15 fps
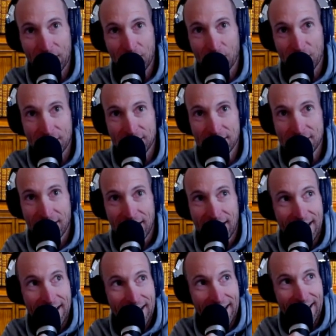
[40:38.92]
was
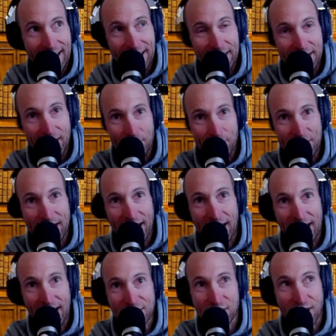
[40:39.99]
uh, a big
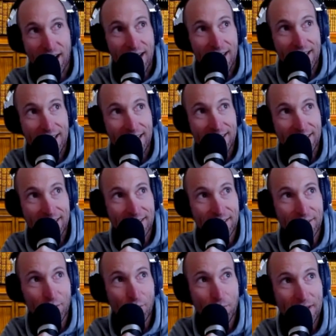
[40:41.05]
hotshot in the
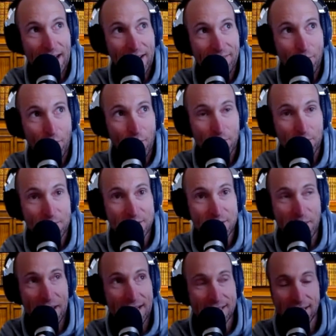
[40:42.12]
legal platform
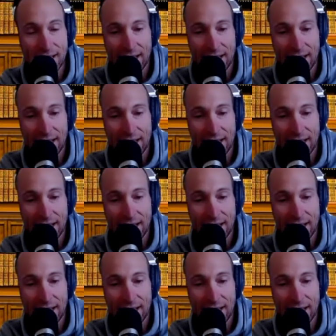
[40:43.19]
space,